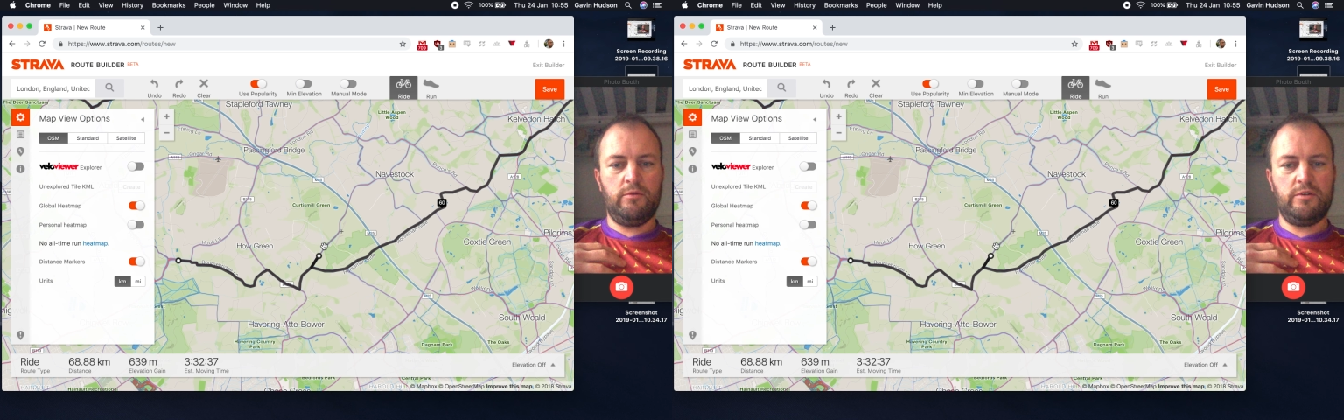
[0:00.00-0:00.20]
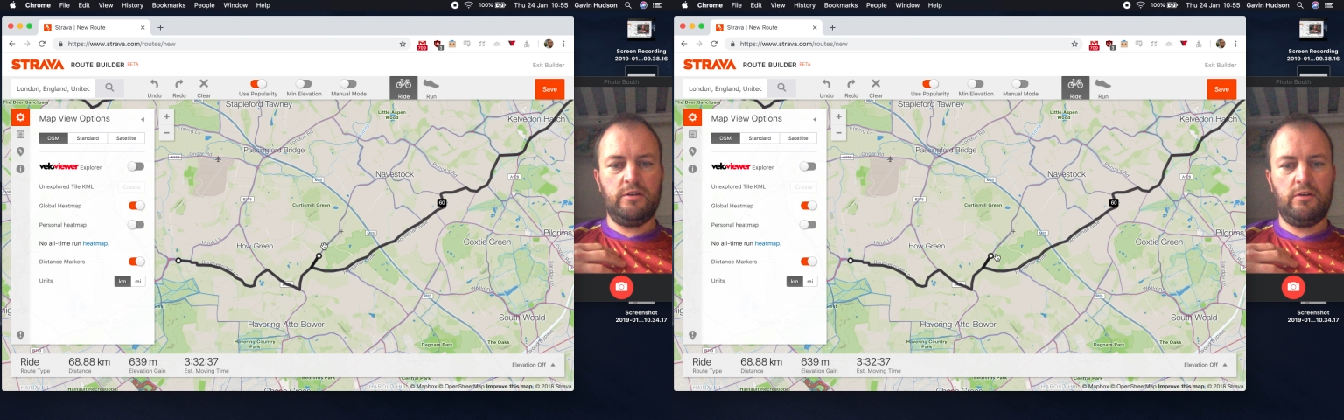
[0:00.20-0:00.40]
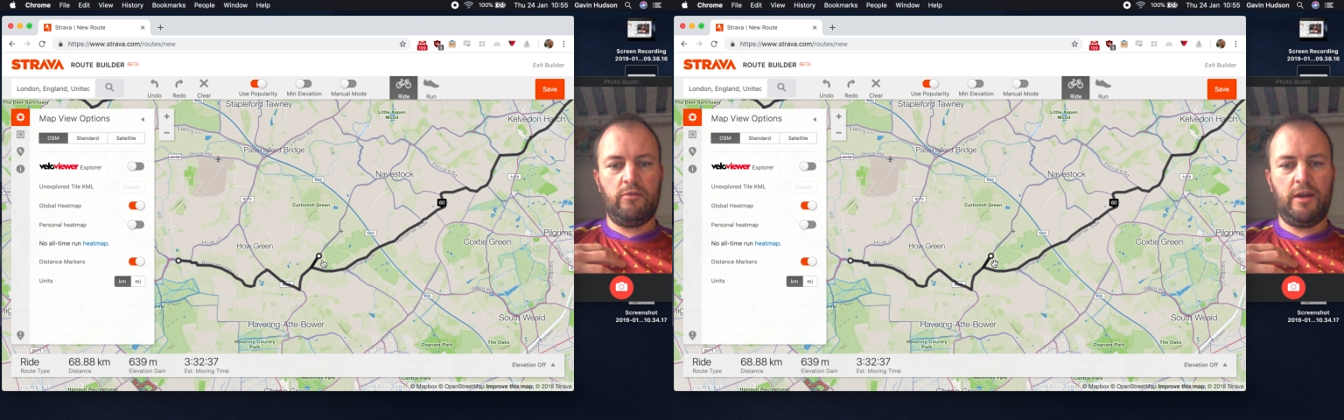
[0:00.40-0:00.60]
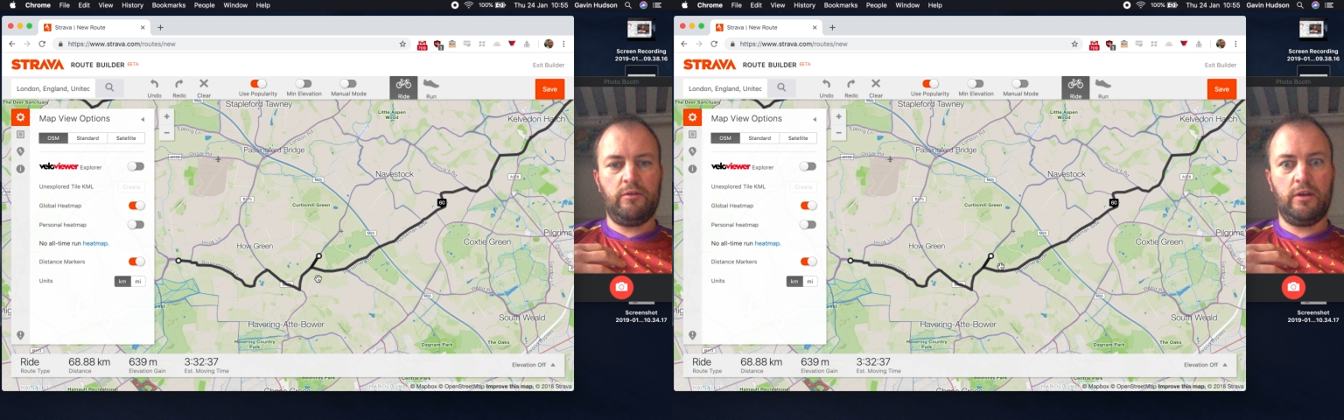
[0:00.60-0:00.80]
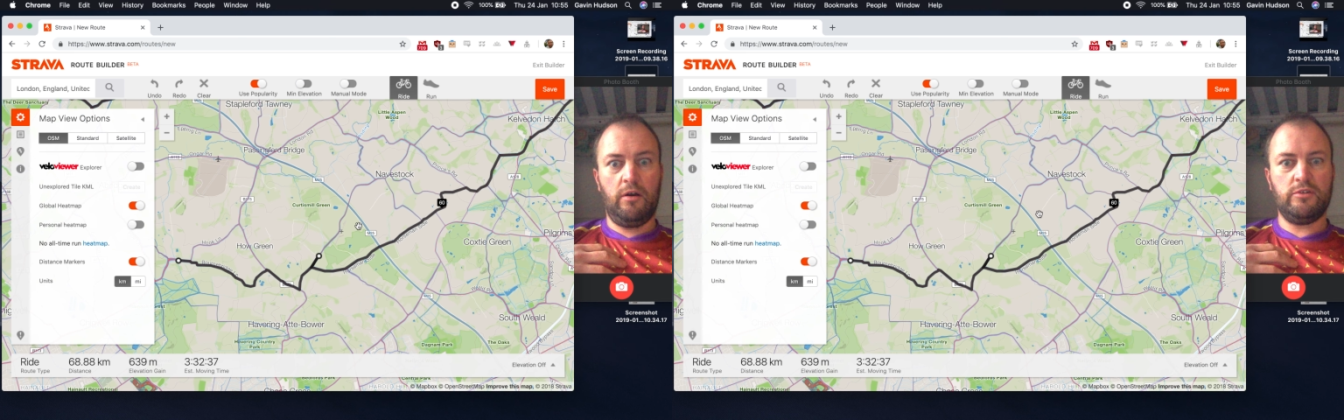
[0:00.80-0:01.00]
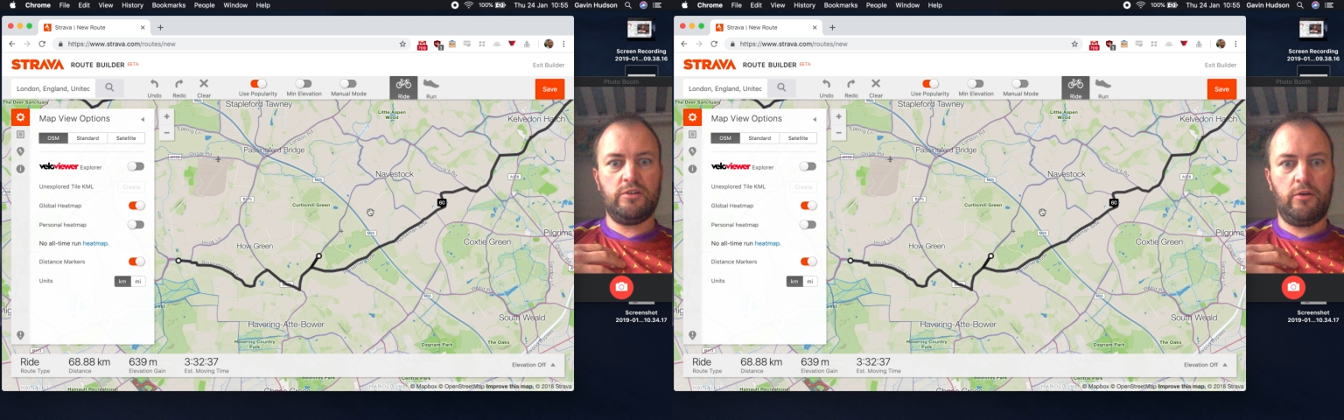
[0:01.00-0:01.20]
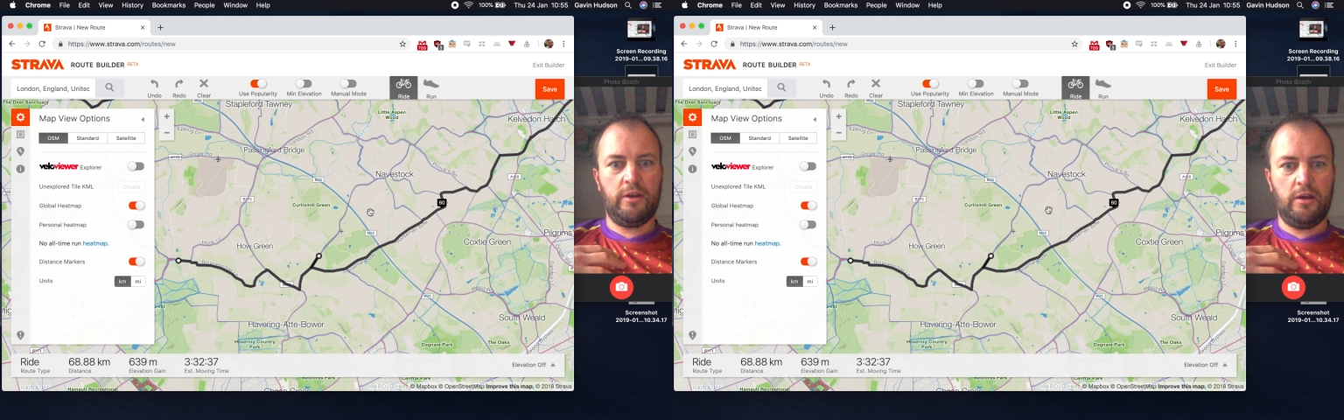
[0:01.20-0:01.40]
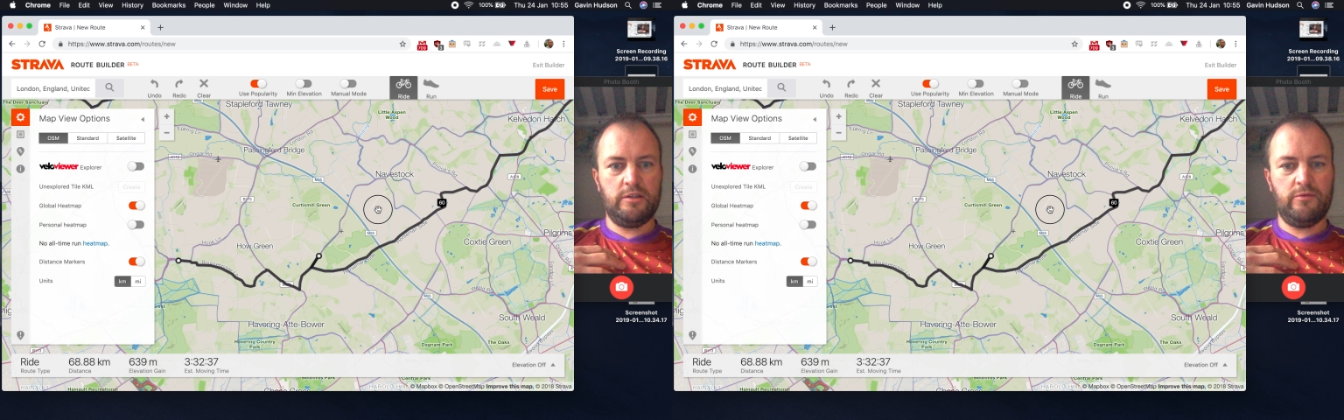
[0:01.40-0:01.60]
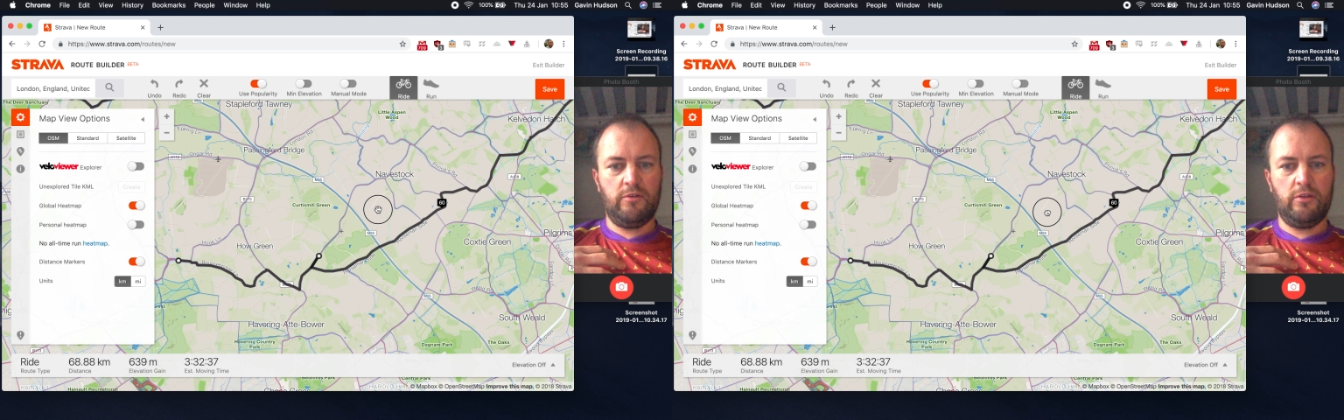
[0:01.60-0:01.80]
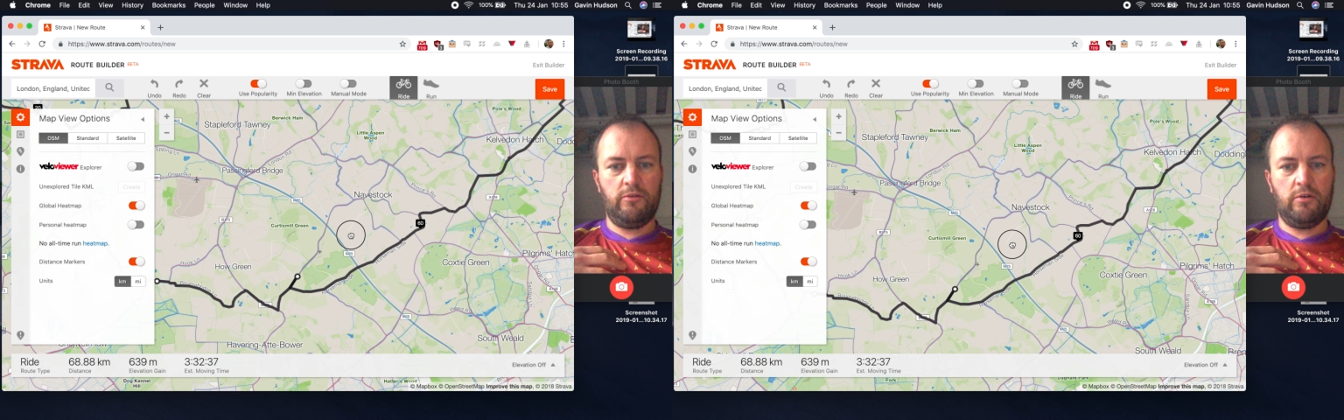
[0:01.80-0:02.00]
you would turn around and go, oh, sorry guys,
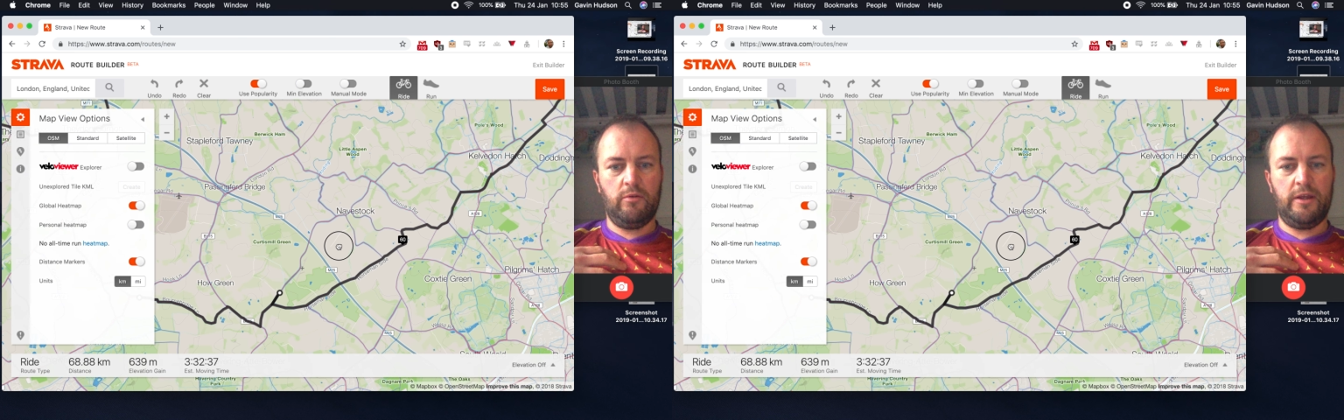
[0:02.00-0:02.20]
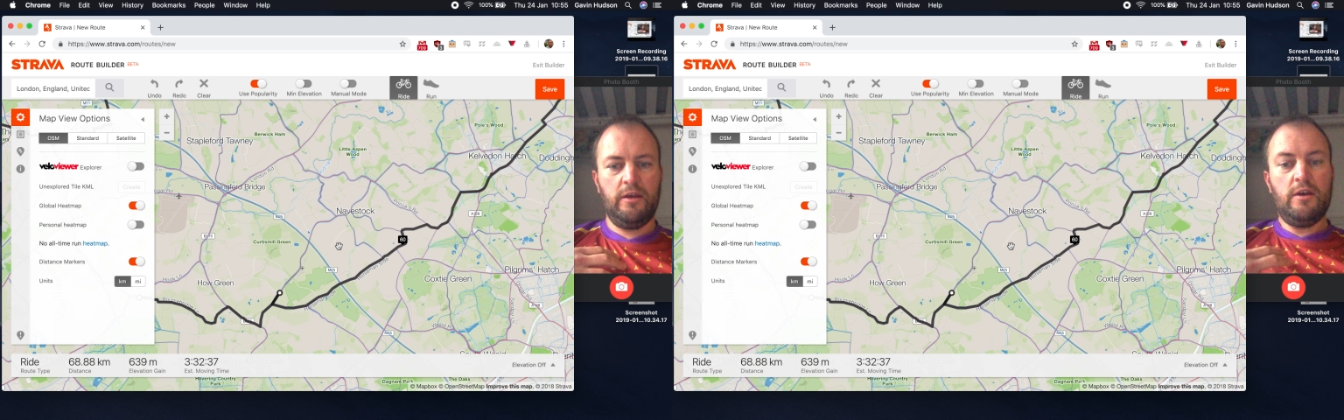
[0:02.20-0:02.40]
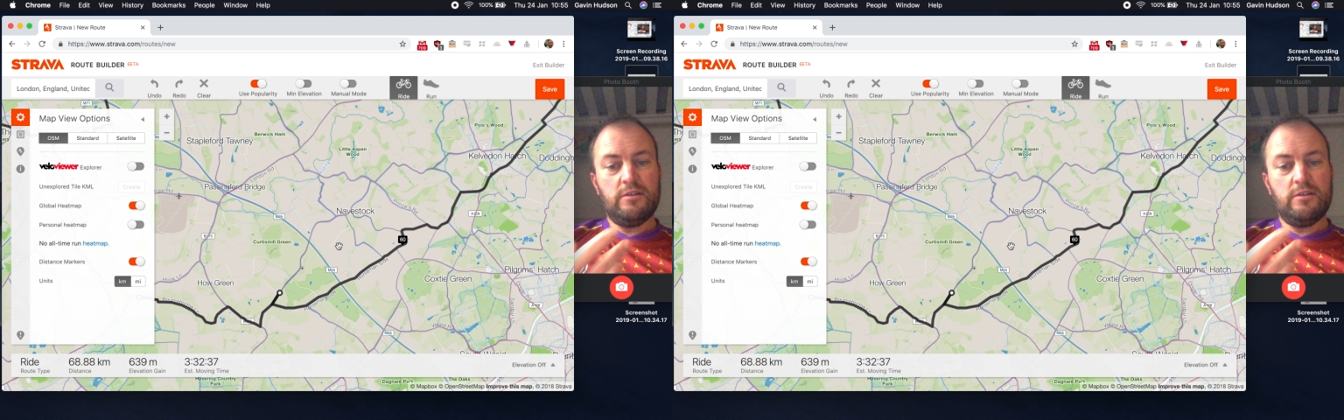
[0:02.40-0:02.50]
we've gone the wrong way.